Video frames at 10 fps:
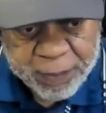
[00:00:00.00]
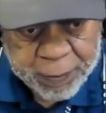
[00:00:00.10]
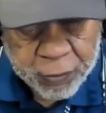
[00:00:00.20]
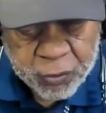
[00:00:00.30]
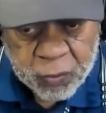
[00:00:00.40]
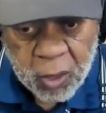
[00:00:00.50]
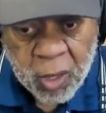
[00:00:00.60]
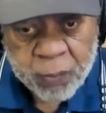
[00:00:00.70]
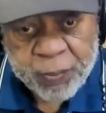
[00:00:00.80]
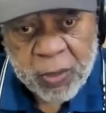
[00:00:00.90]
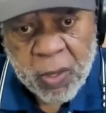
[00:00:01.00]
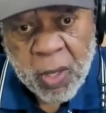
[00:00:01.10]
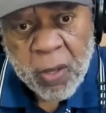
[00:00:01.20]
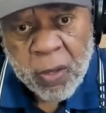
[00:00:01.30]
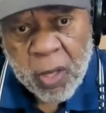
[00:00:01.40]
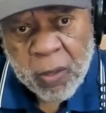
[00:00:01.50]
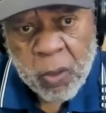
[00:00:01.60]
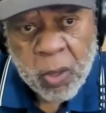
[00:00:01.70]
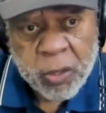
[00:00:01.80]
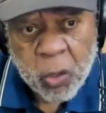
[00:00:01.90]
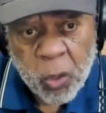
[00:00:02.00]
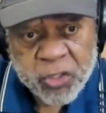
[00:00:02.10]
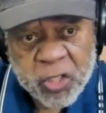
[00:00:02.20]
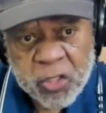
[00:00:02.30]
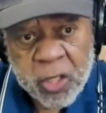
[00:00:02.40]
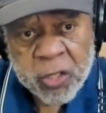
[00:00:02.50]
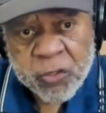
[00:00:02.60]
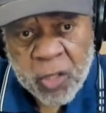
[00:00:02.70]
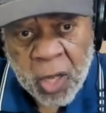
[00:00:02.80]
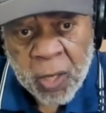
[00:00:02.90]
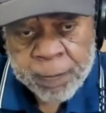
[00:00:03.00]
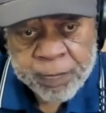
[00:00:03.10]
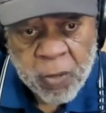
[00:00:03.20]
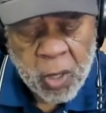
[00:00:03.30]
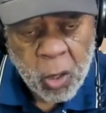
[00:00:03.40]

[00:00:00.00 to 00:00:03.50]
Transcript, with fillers: people do. Uh, pe uh, the question is. Um,